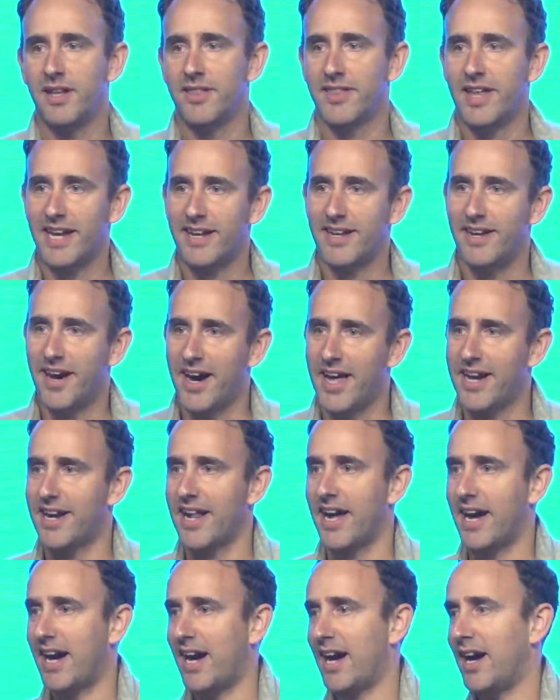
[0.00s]
that
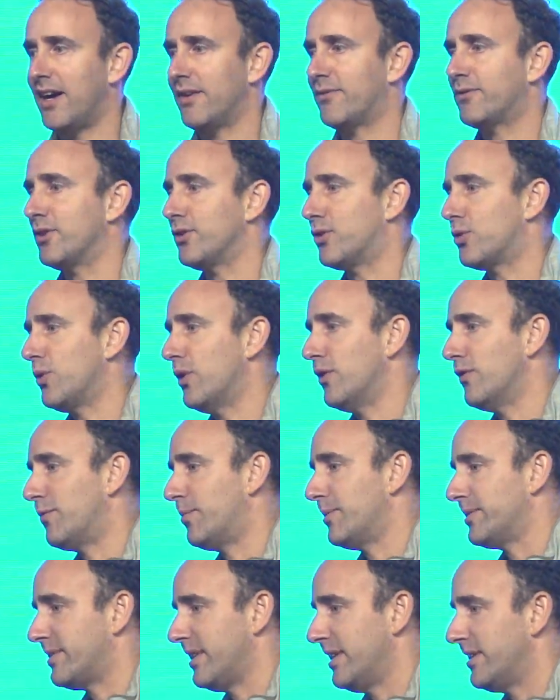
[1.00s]
9.5% to
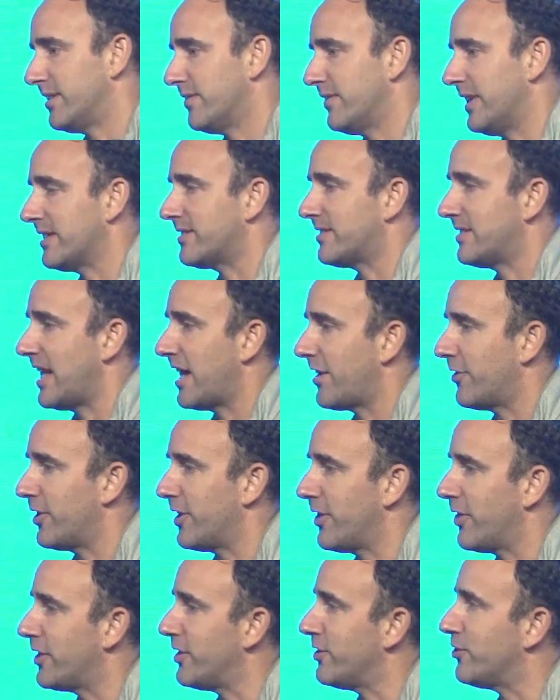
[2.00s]
12% of our
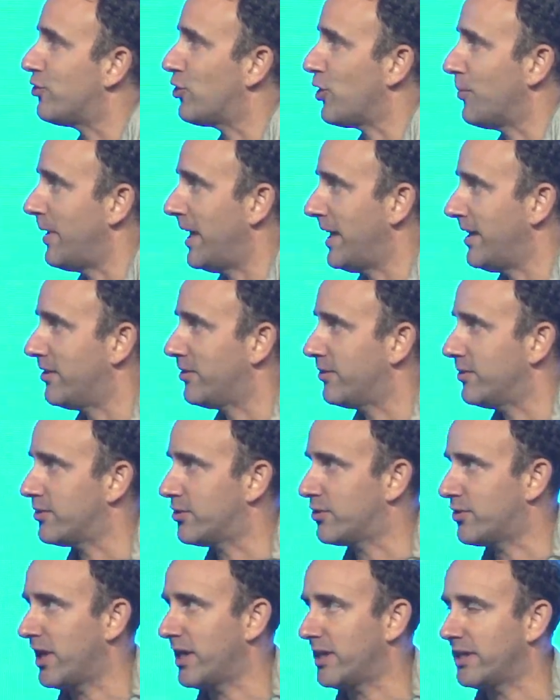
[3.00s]
salary that is germane to
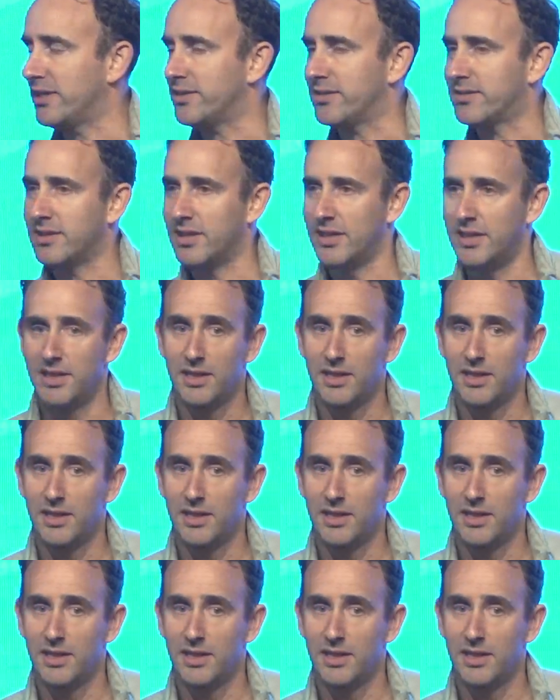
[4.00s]
Australians.